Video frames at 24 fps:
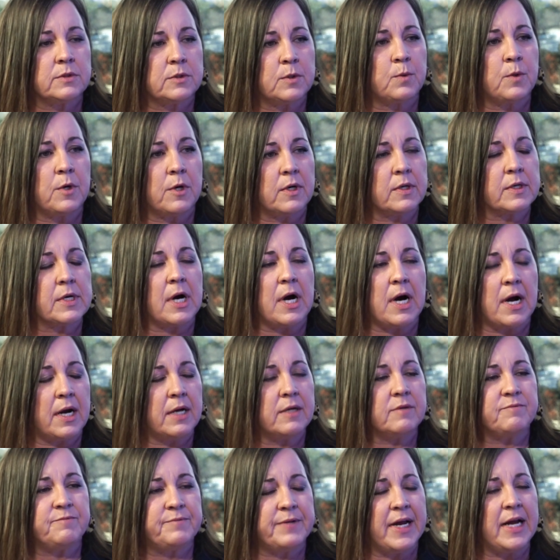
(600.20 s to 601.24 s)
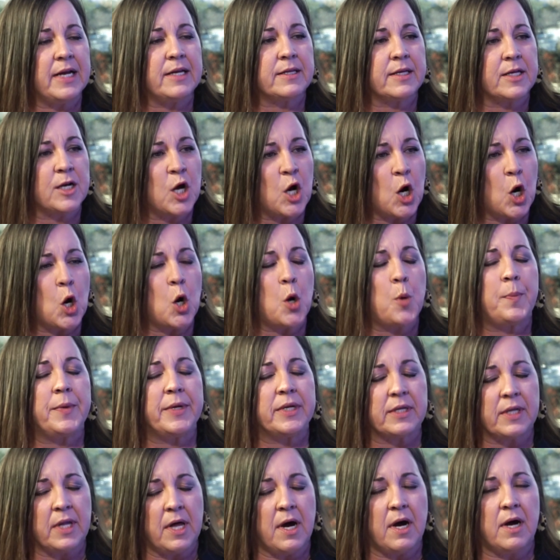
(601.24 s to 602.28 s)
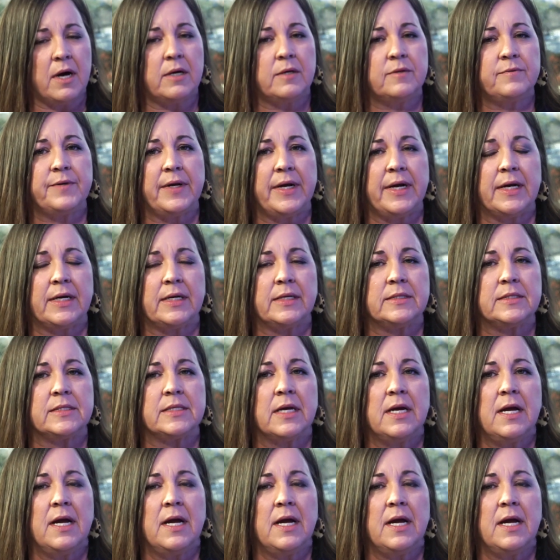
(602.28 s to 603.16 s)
the Word of God and faith and hope and love, and